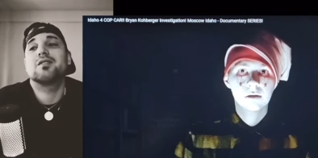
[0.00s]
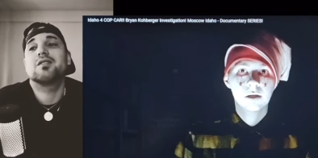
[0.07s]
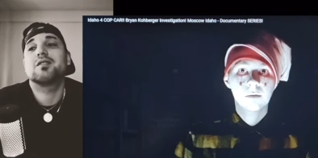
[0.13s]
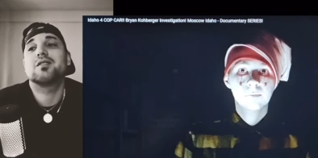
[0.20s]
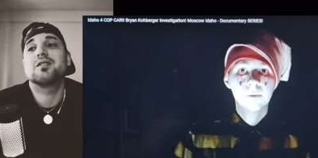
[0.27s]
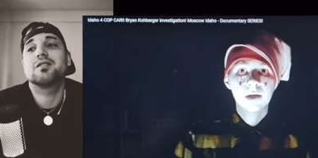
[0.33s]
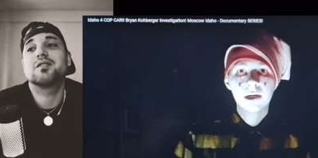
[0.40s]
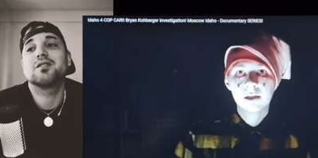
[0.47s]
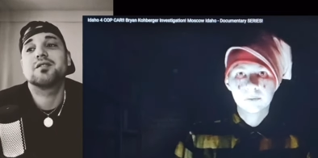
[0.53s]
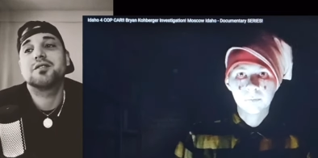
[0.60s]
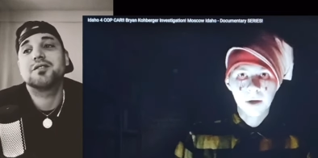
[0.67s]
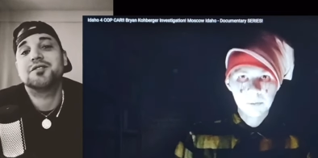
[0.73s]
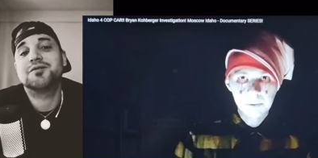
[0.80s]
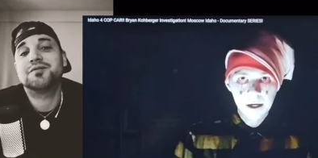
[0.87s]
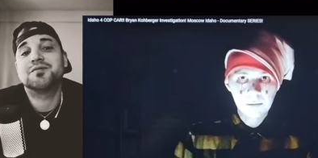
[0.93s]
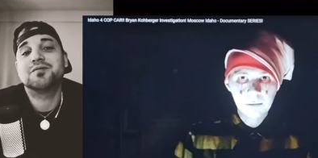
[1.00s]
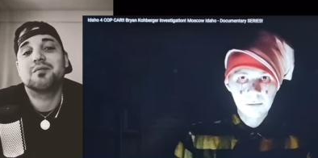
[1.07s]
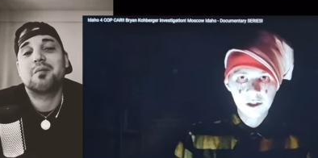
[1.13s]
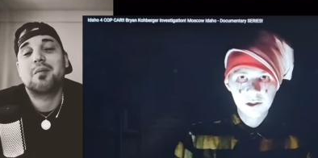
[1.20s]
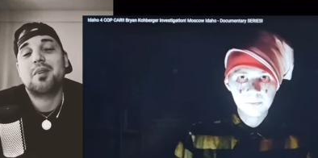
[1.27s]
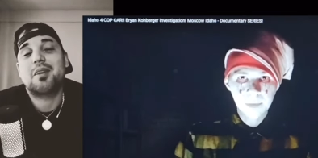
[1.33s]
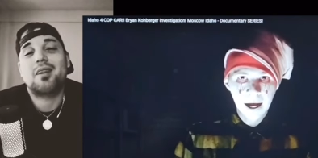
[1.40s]
Speaker 1: Opinion,
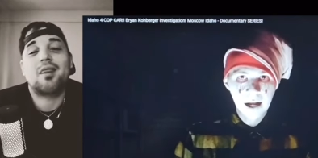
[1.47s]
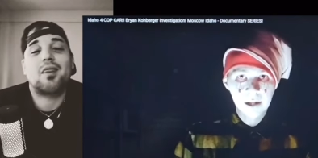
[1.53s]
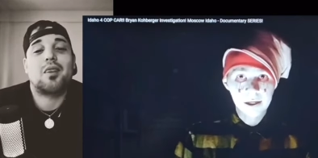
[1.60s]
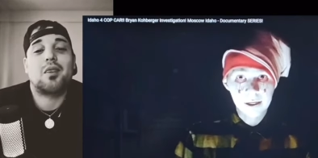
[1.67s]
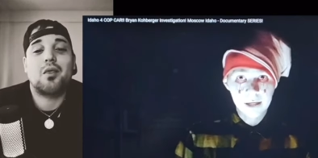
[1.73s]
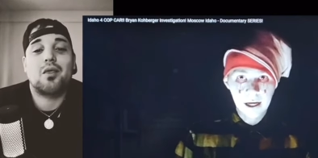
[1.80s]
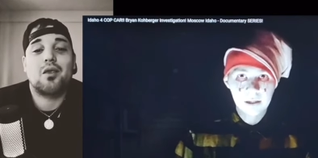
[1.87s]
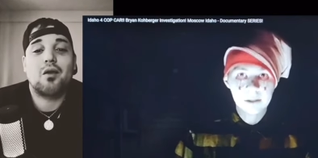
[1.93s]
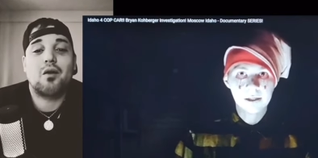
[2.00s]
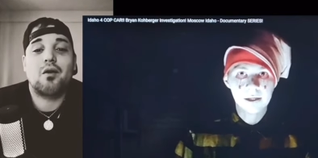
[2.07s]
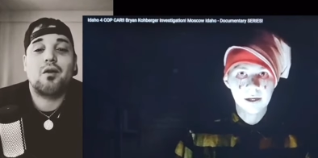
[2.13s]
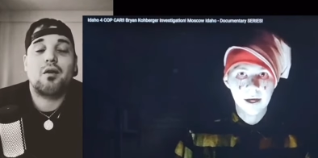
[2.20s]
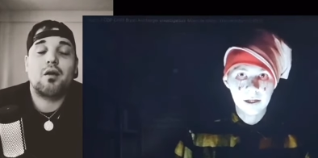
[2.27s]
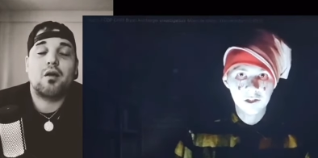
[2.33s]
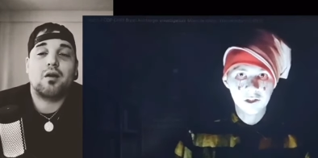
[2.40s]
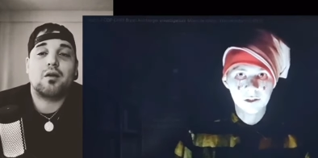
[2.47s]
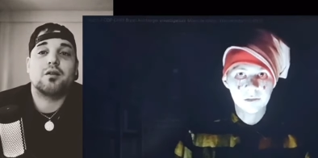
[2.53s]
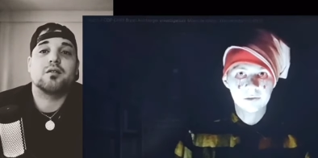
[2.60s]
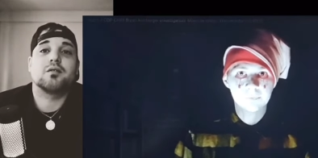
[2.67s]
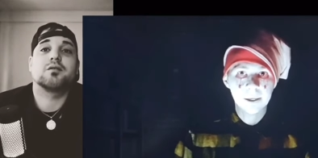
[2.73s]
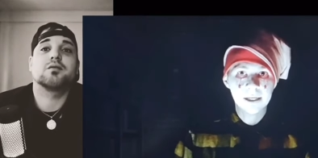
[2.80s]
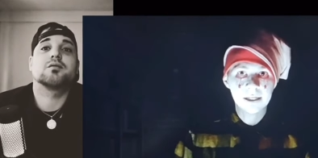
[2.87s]
because maybe I'm just bad at
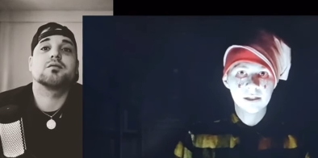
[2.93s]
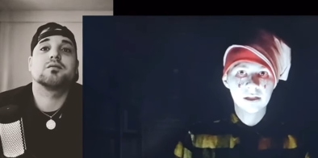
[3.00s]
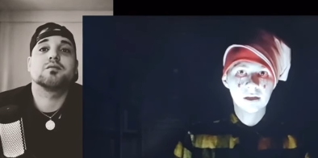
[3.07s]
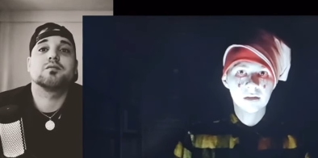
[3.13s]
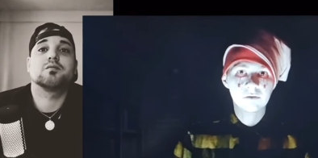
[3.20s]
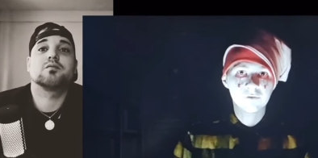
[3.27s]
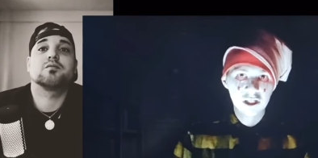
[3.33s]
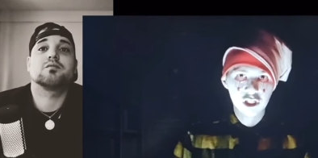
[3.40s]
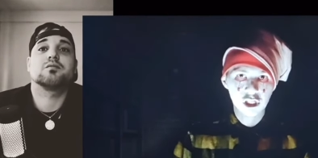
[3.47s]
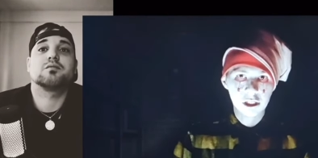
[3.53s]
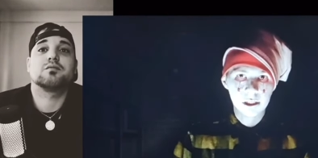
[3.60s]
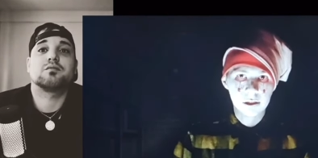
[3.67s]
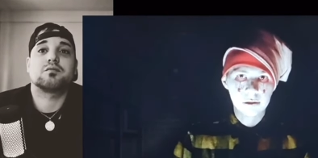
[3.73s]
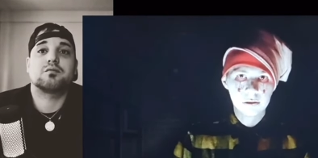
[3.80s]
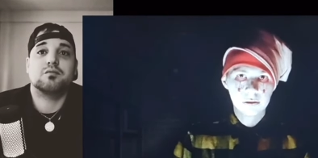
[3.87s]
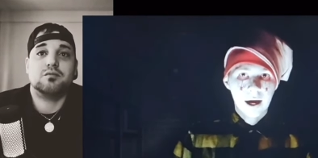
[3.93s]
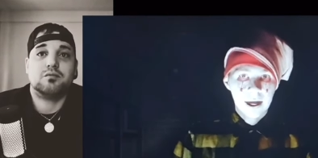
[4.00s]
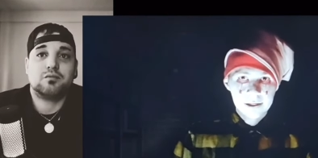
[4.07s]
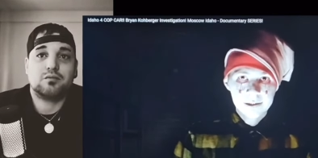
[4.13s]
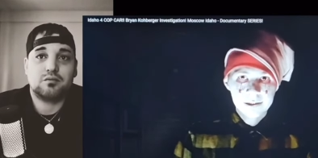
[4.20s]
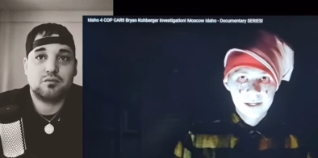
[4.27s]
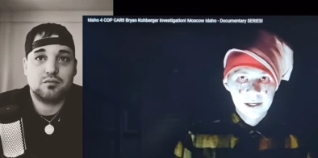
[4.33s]
guessing ages based on
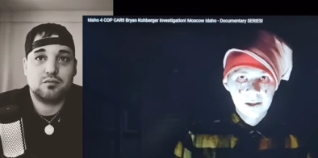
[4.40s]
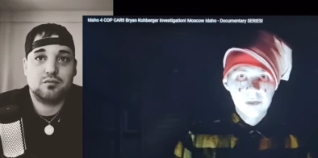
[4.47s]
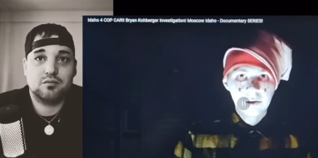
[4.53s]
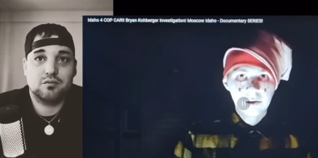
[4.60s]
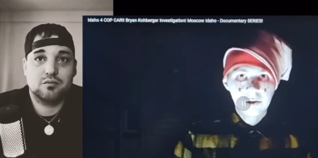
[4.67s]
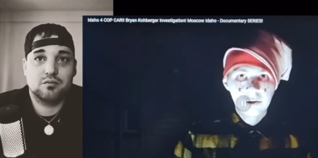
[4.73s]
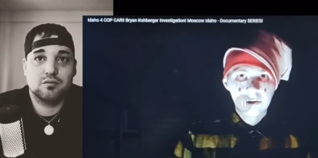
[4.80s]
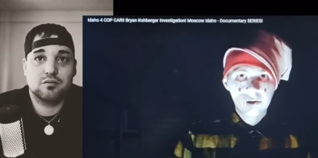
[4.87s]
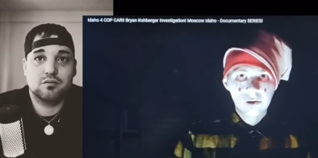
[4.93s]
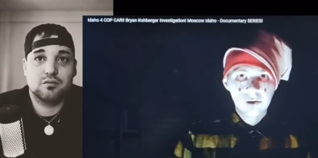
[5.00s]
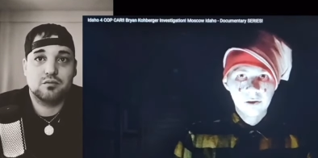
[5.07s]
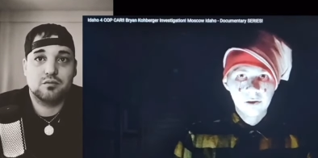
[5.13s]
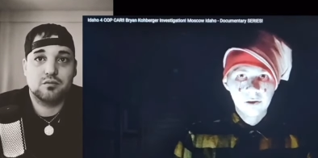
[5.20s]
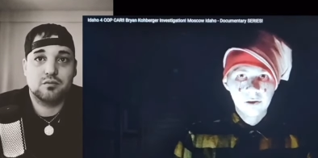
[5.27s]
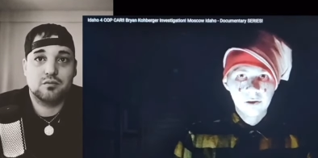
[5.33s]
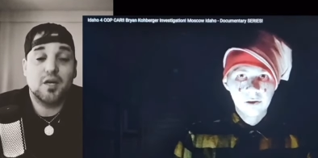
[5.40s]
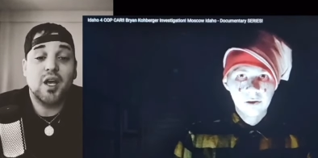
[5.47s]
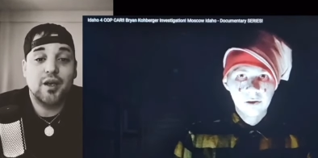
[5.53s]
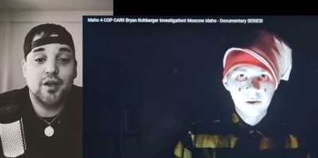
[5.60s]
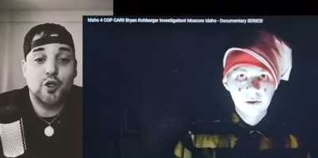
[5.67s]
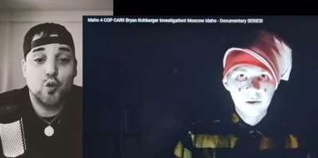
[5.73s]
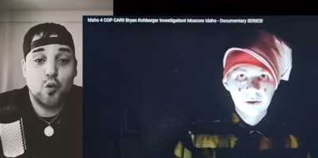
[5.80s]
vision. I'd say
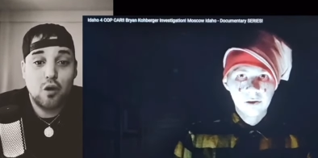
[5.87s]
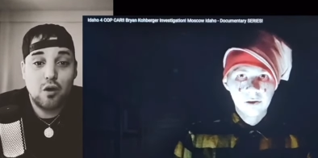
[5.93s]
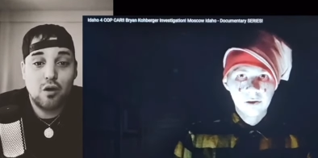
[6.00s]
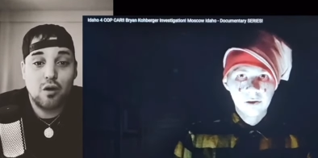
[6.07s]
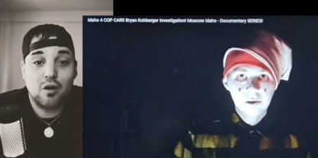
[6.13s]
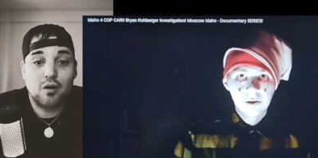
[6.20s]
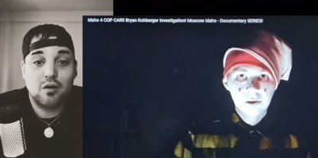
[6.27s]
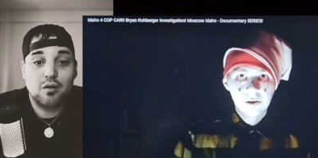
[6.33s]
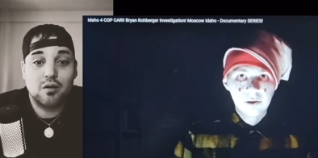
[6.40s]
Speaker 2: you are,